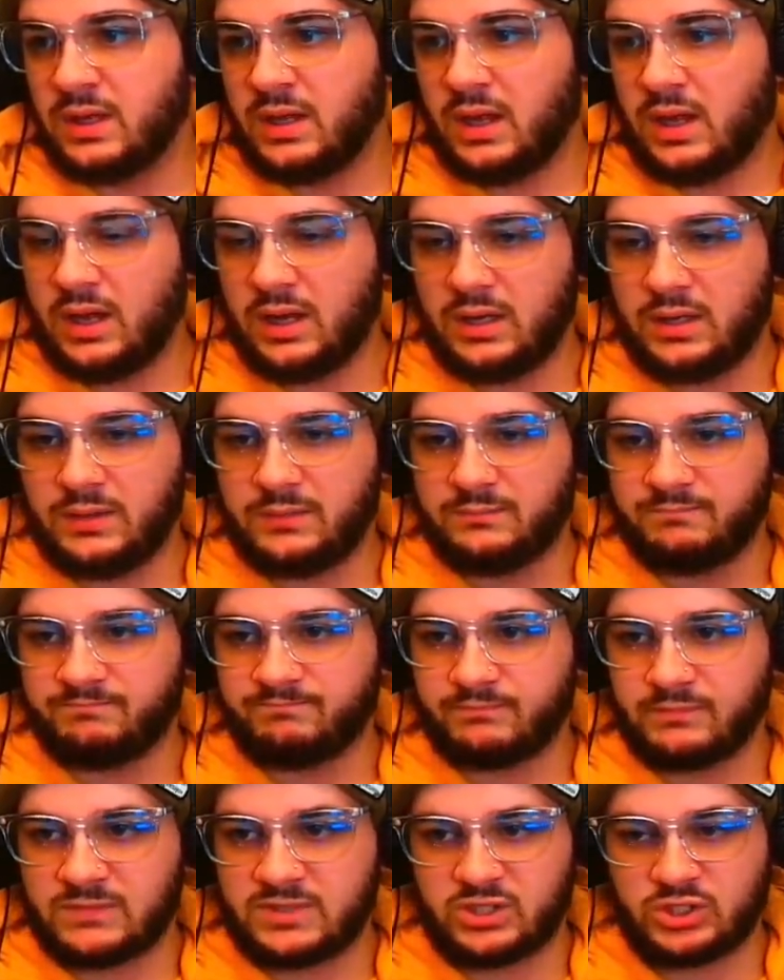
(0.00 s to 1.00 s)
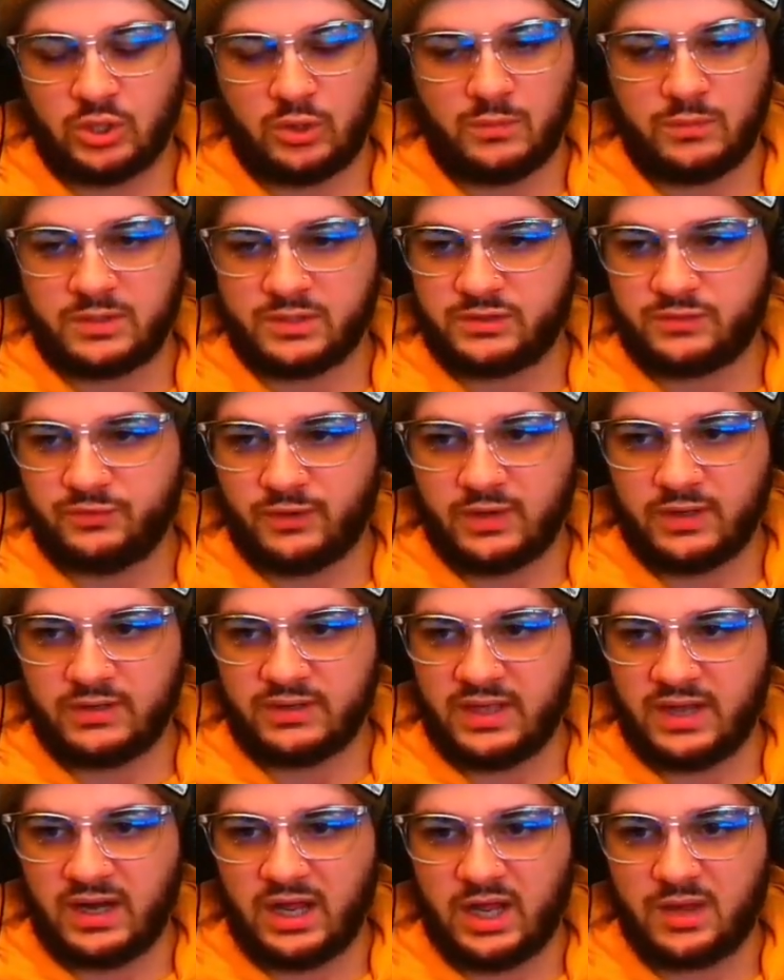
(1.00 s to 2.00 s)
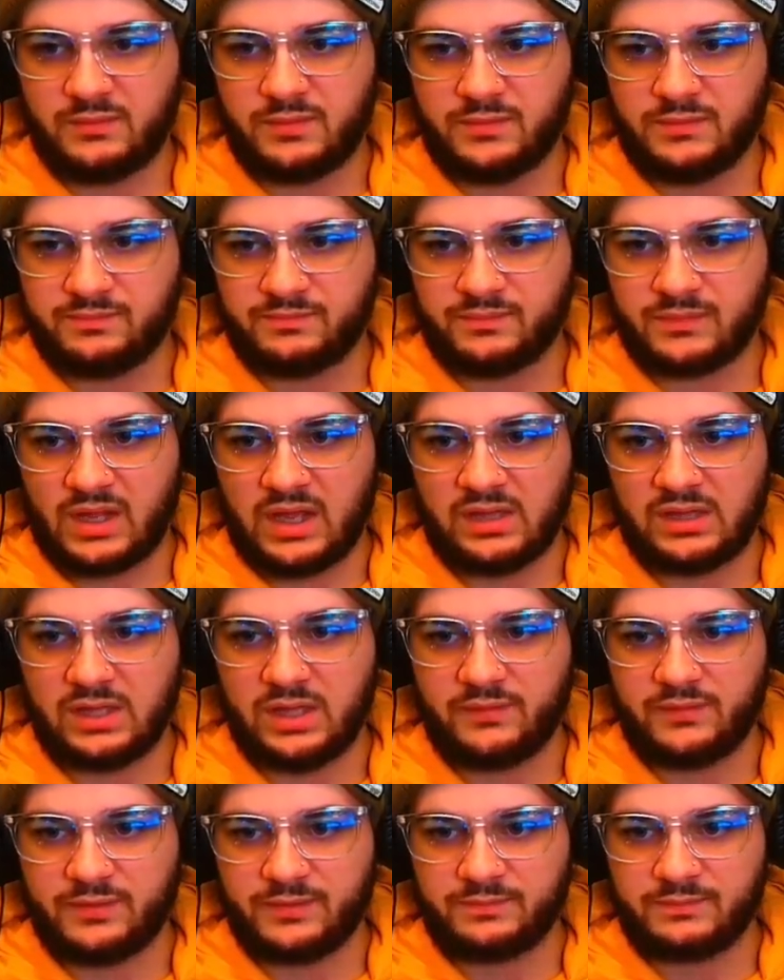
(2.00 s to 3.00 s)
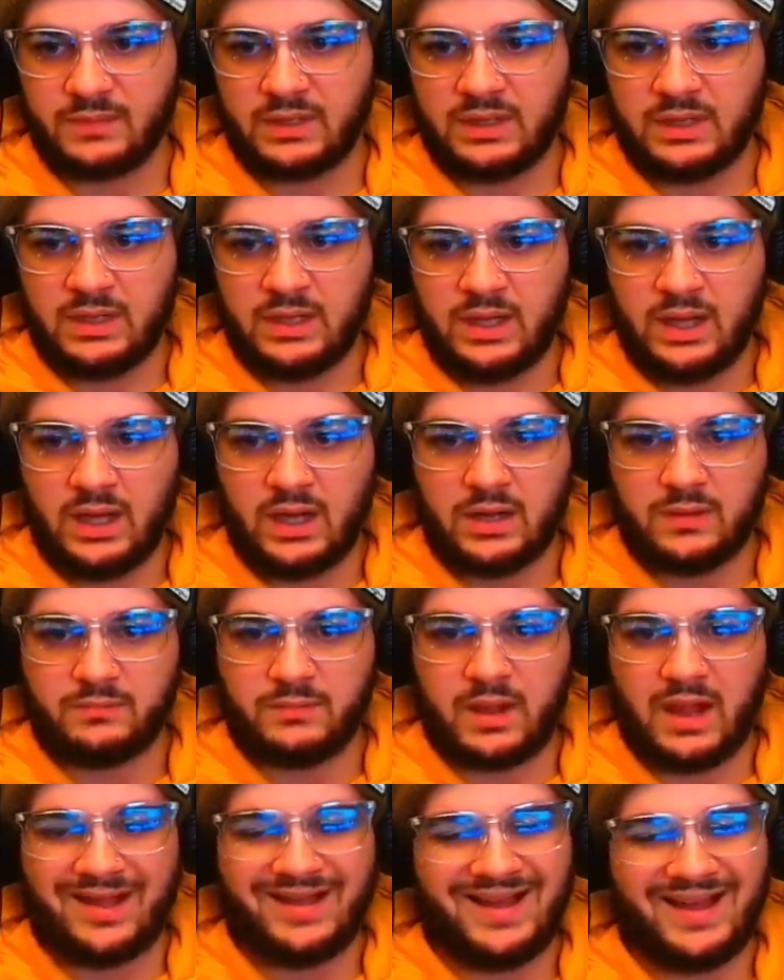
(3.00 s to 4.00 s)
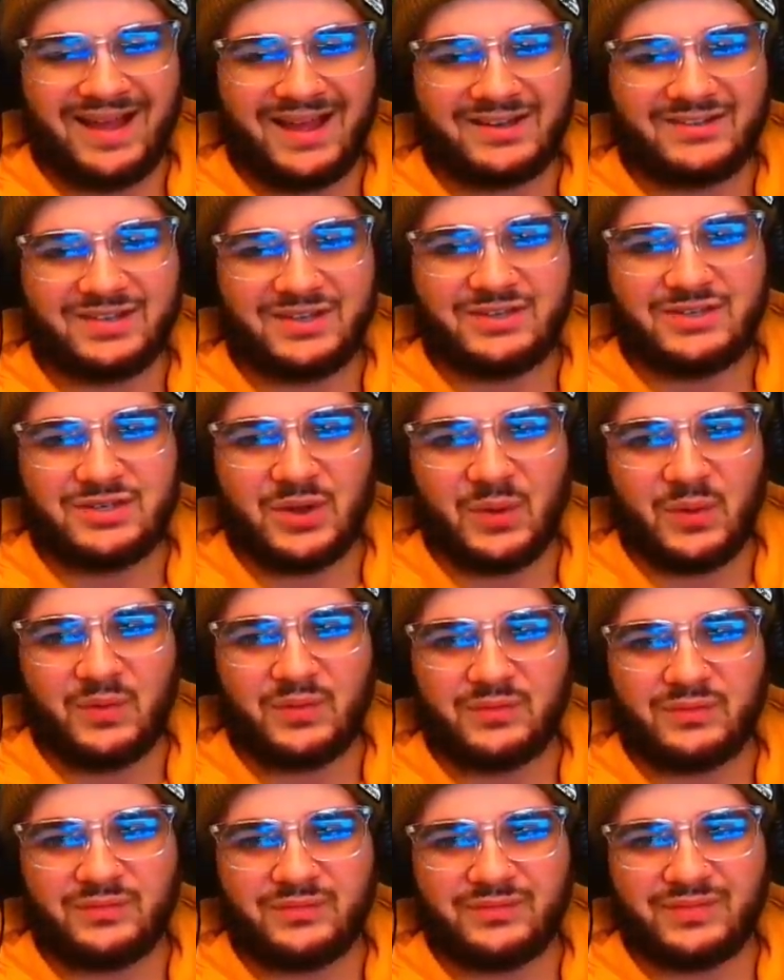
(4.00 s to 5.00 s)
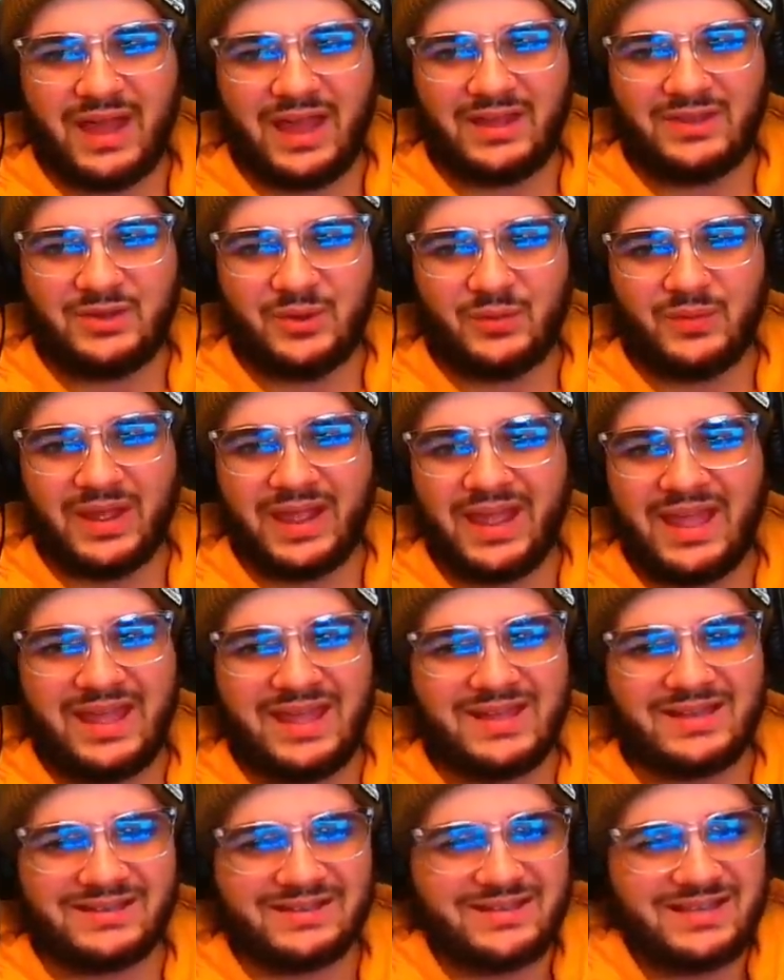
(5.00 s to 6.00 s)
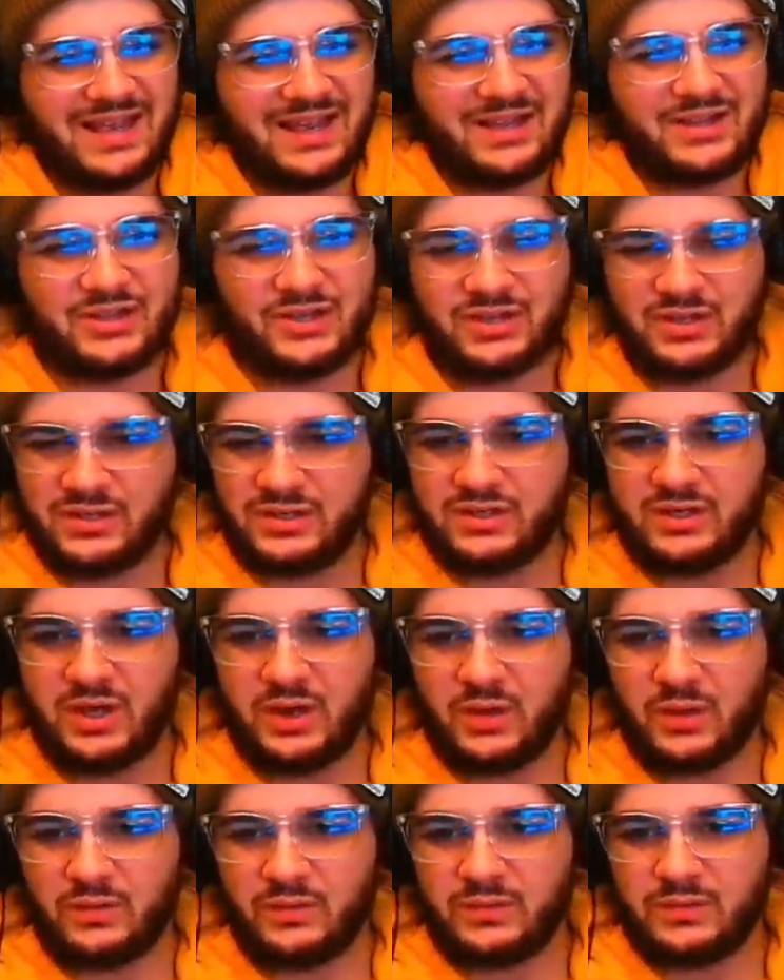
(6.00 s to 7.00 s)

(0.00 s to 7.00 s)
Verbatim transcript: Um, so much fun in that album. I love it. Um, I actually don't, I don't hate Zach Goode, you know,